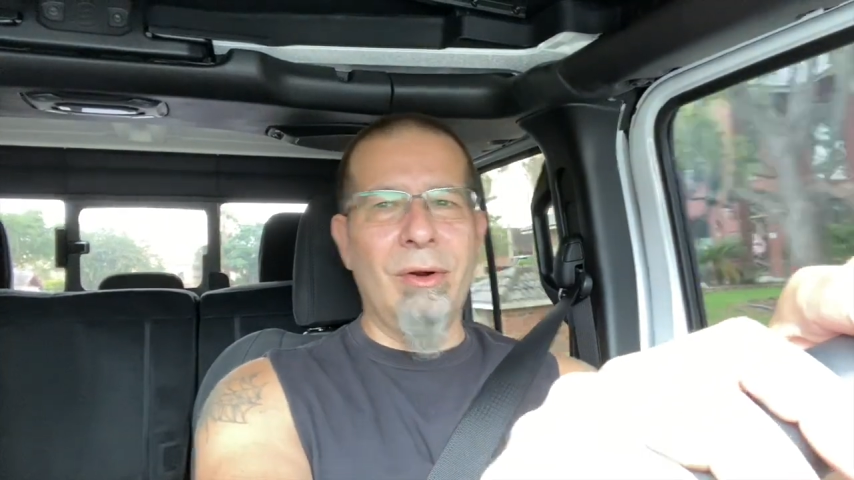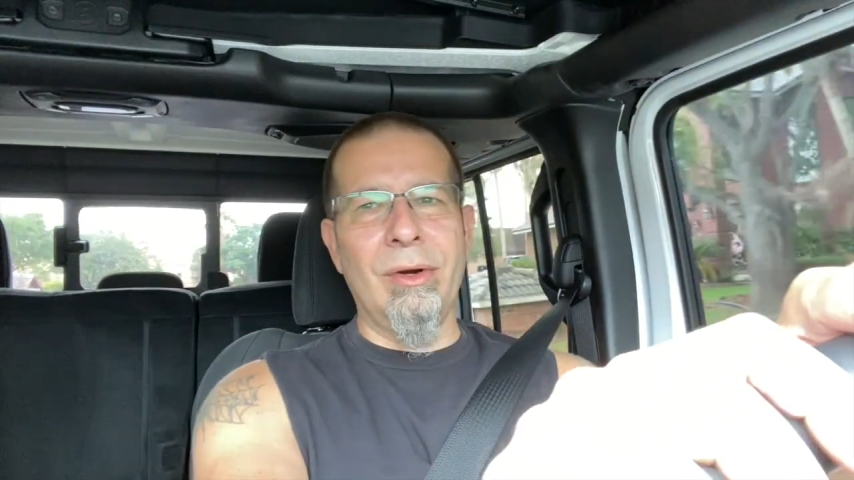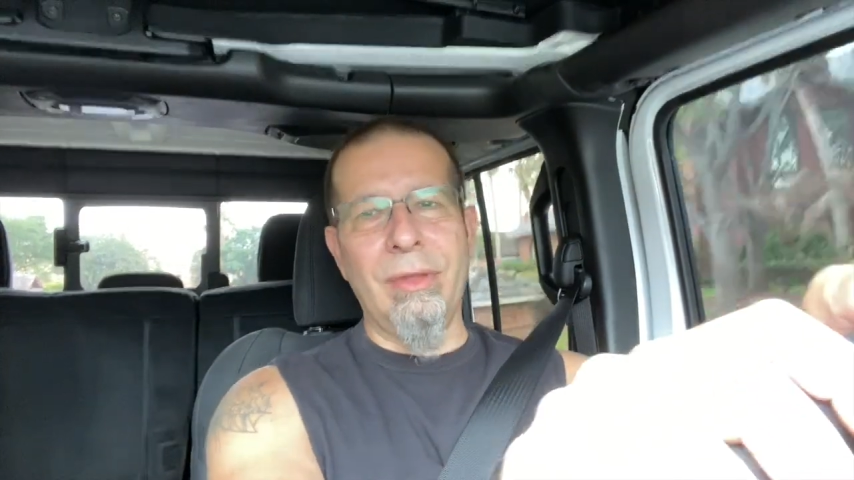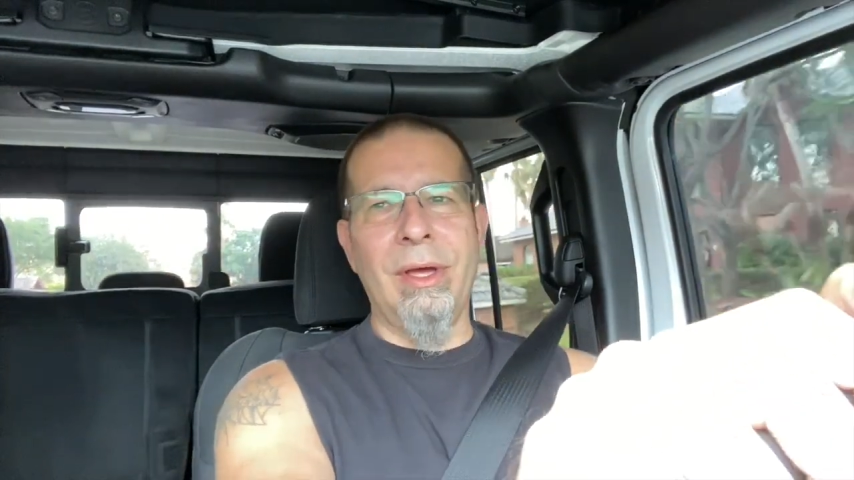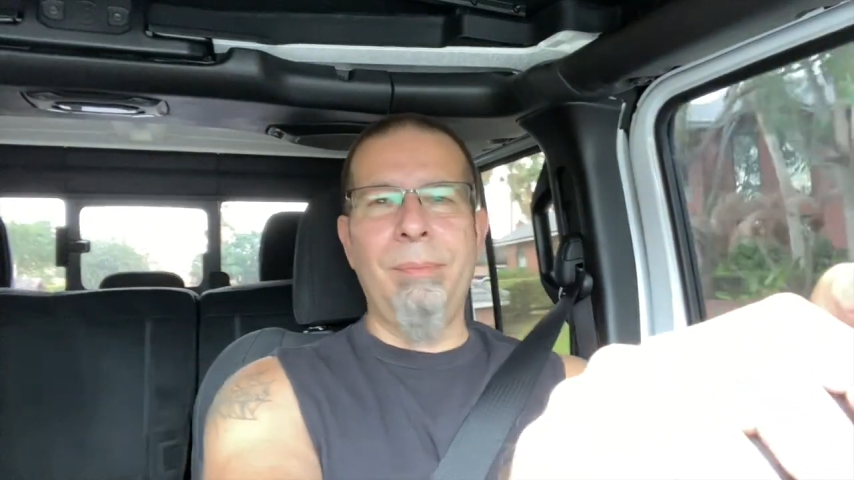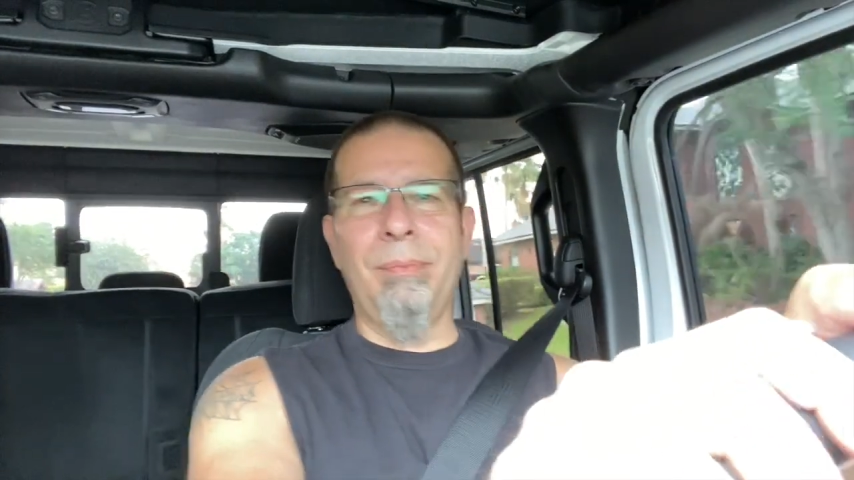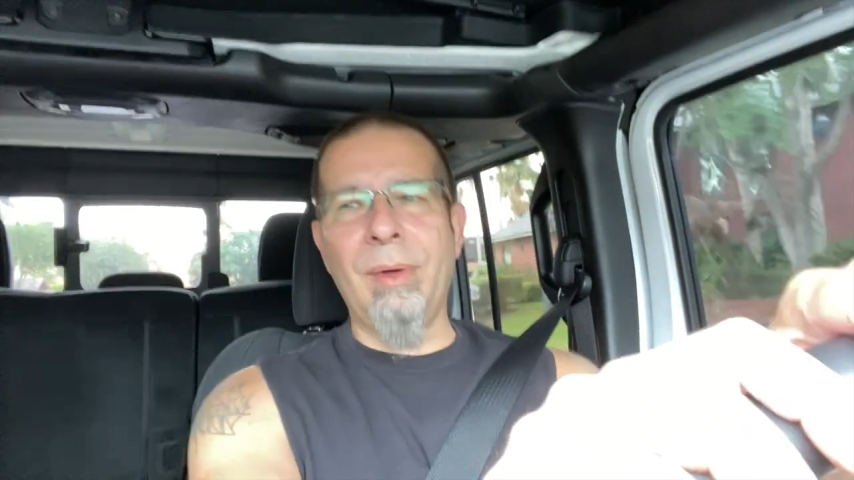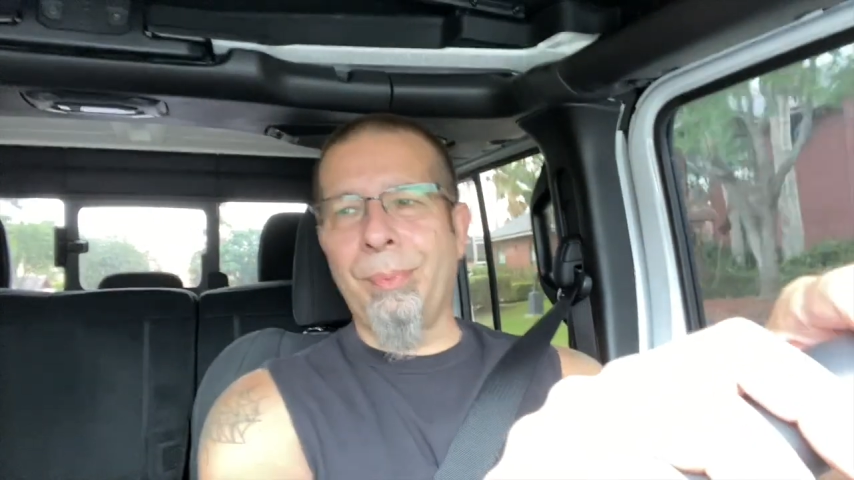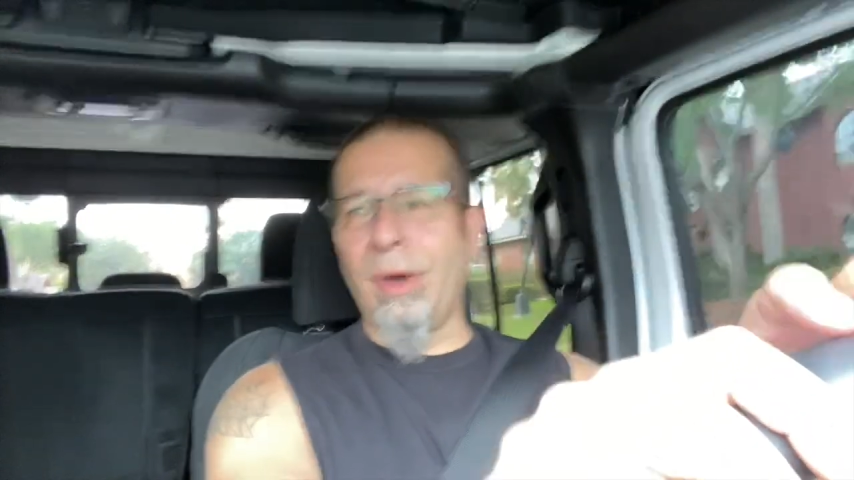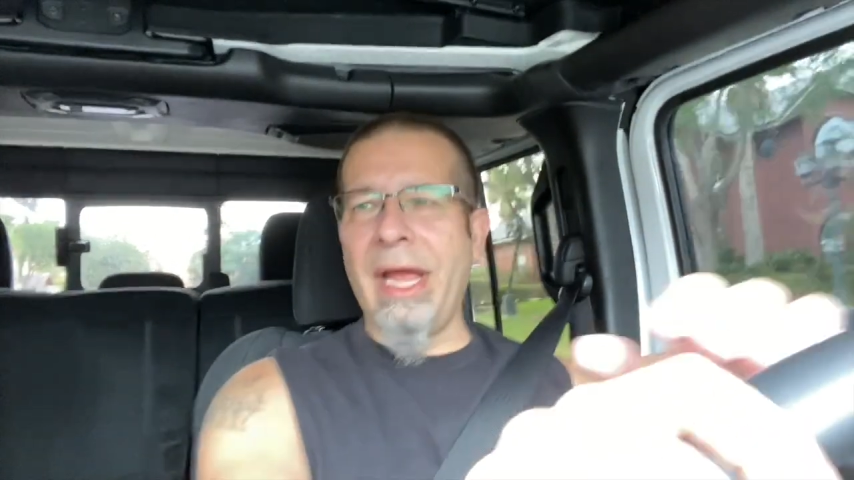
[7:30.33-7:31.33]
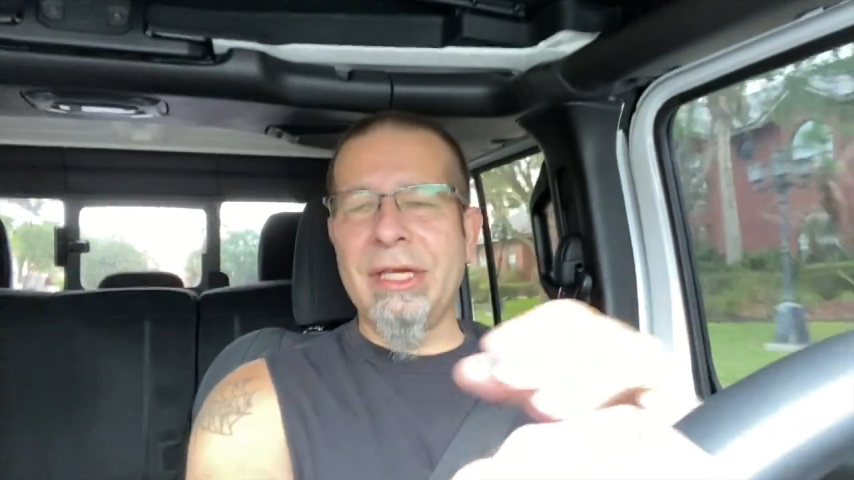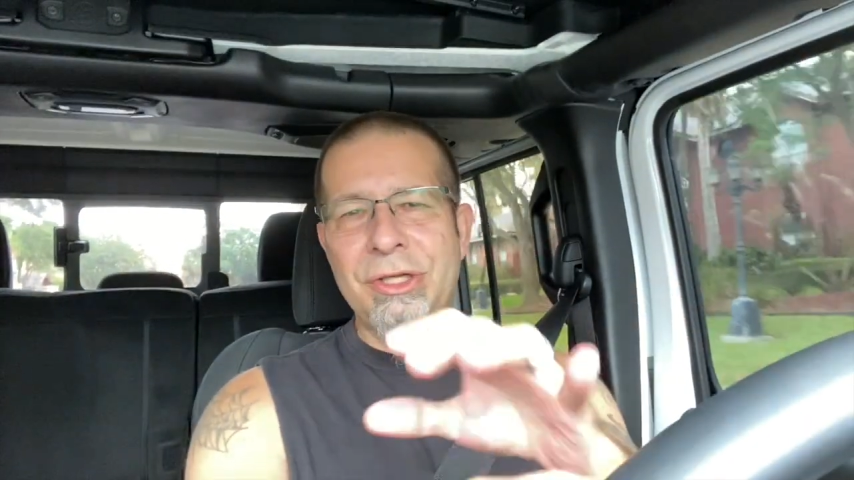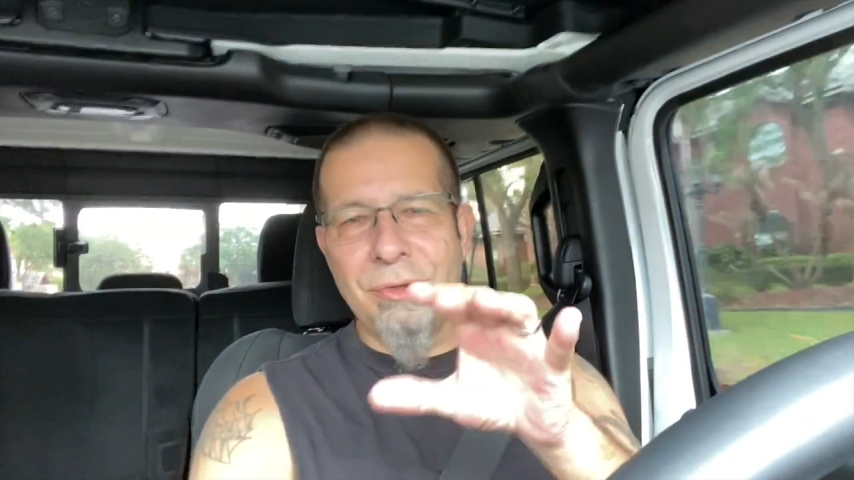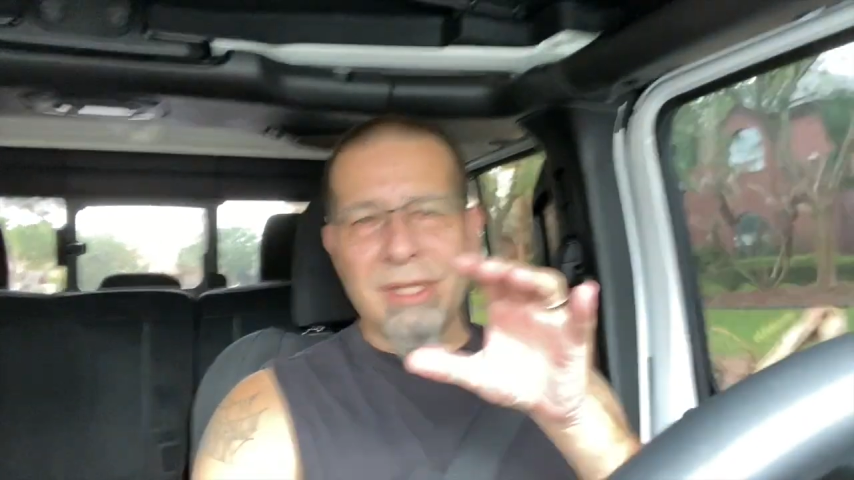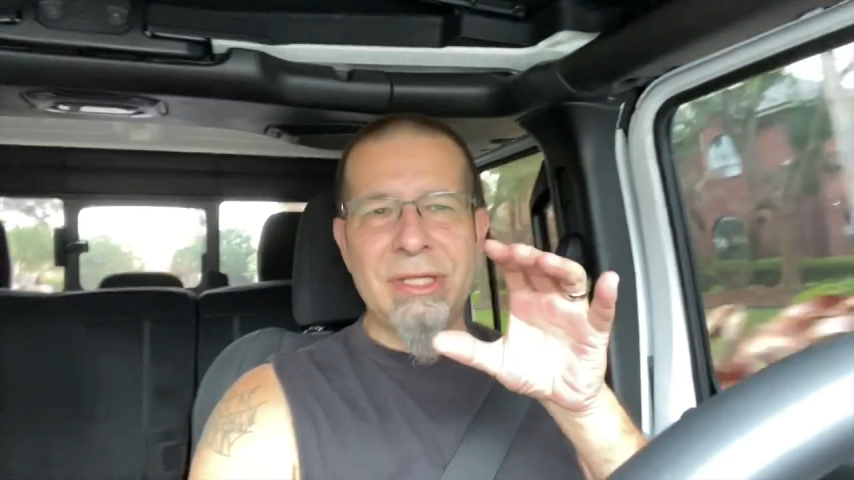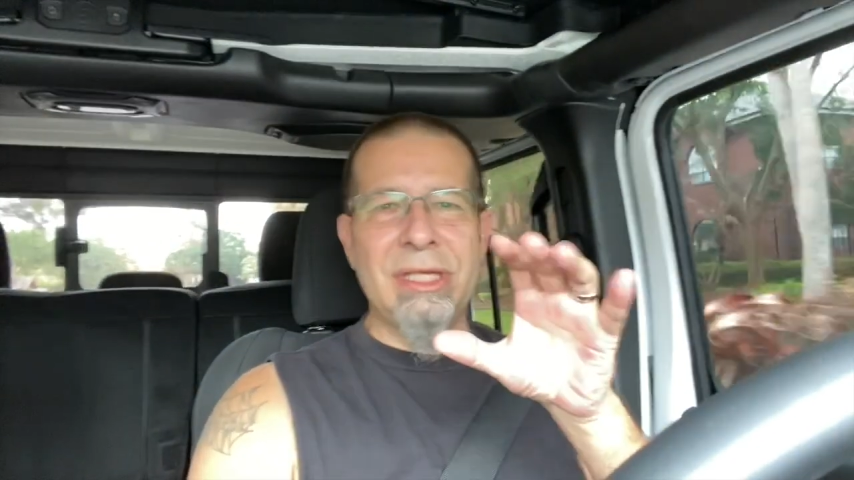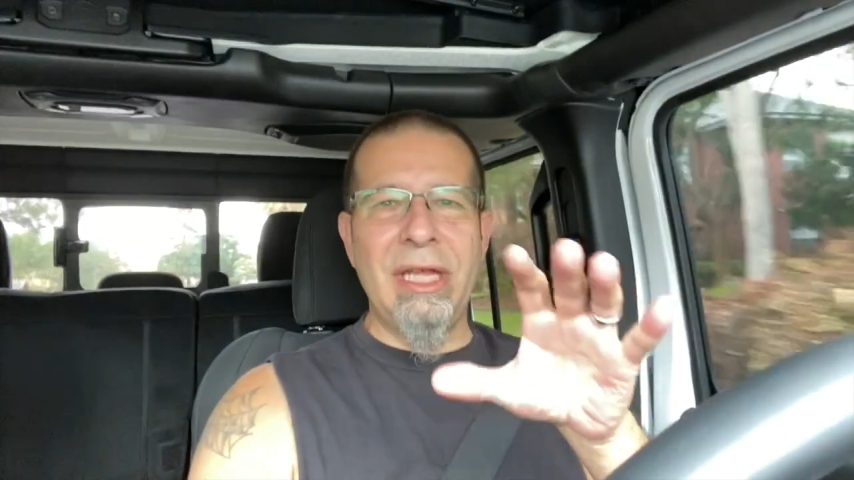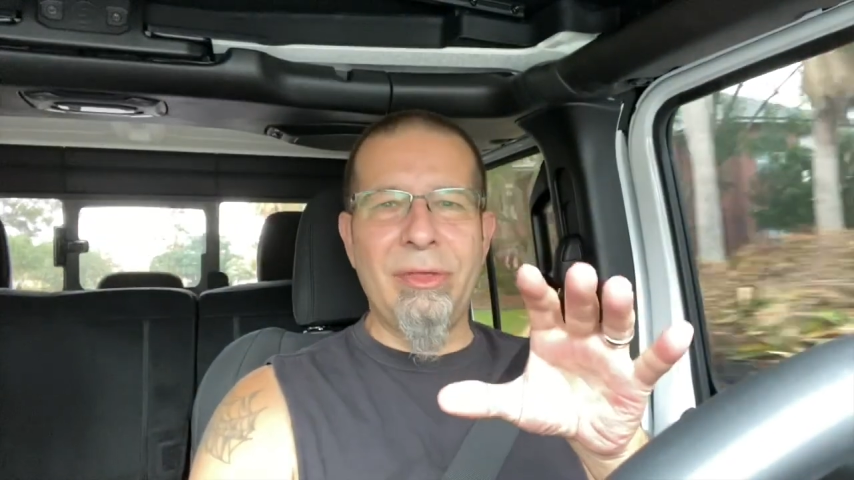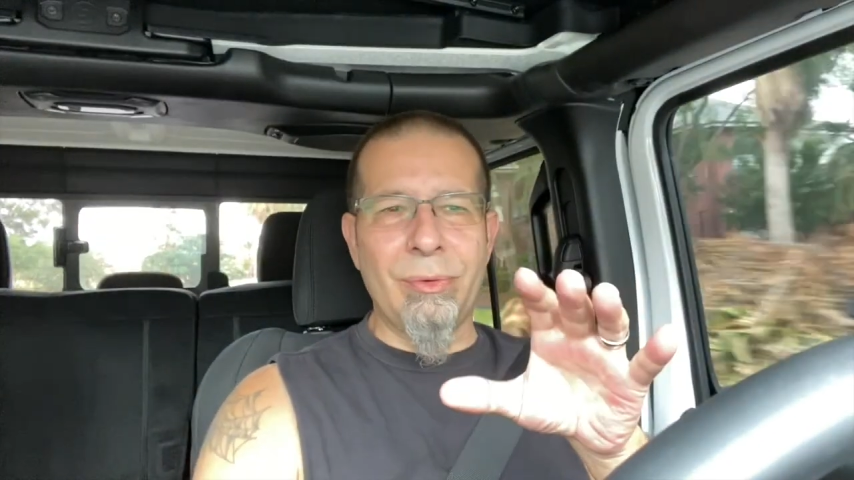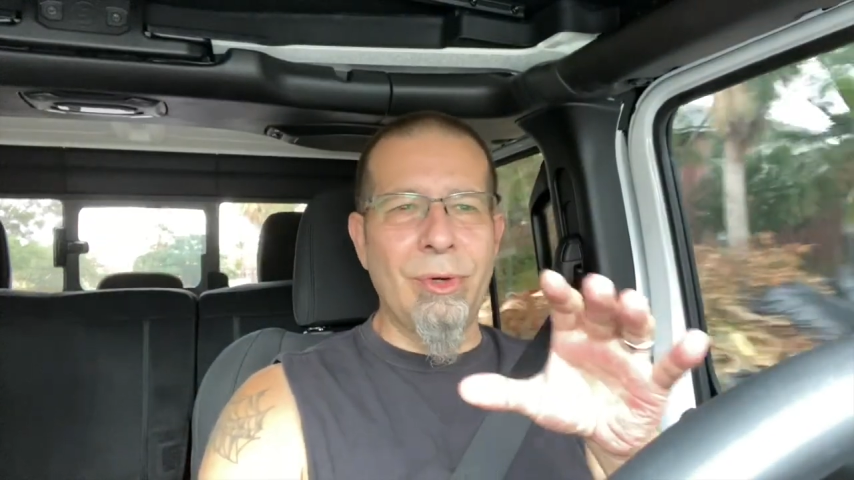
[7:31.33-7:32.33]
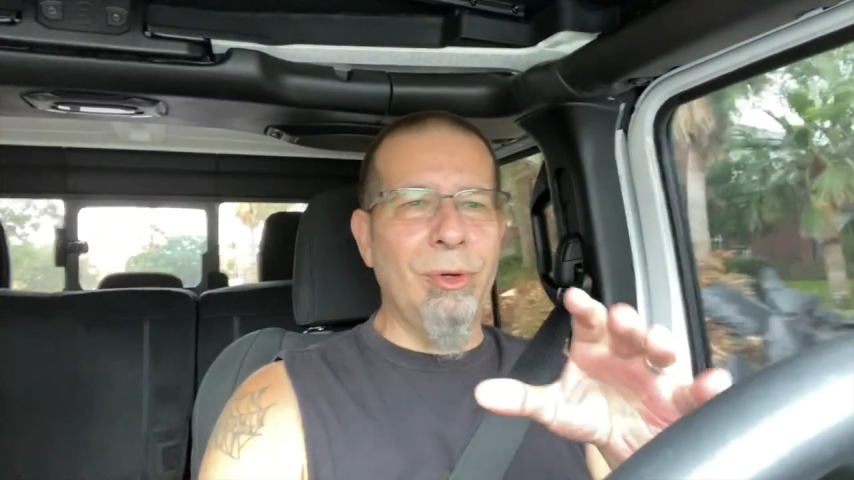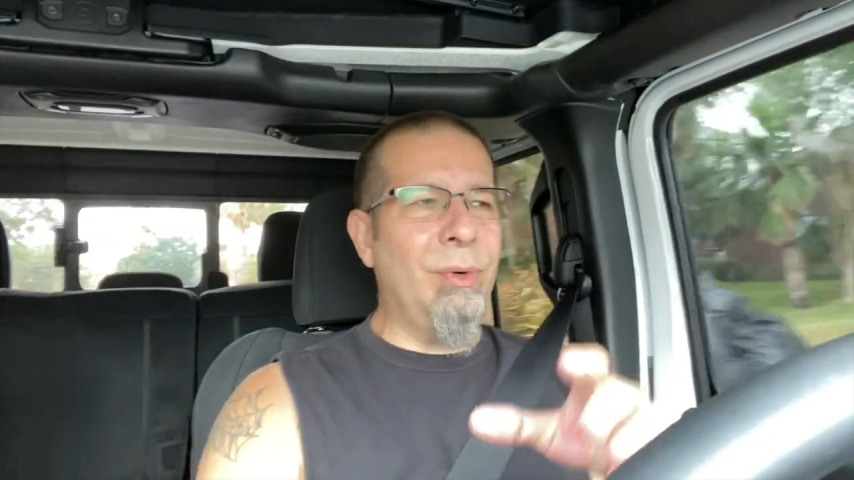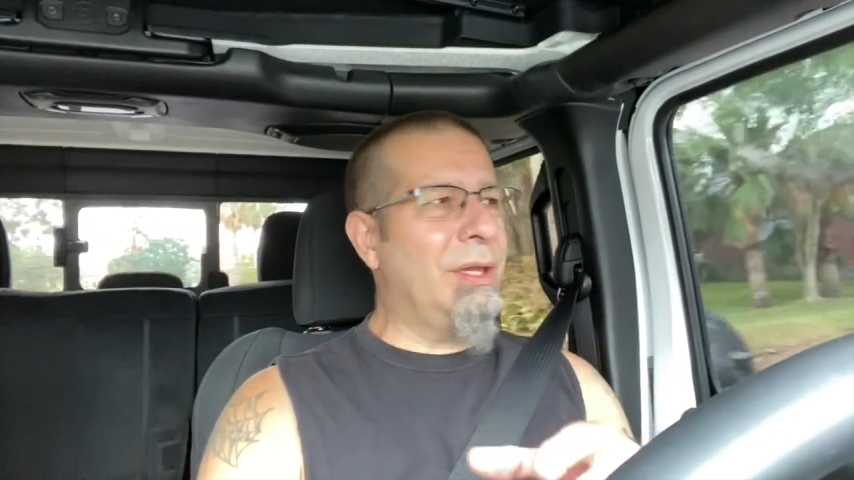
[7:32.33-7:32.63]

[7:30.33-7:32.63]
or the brakes you can see through,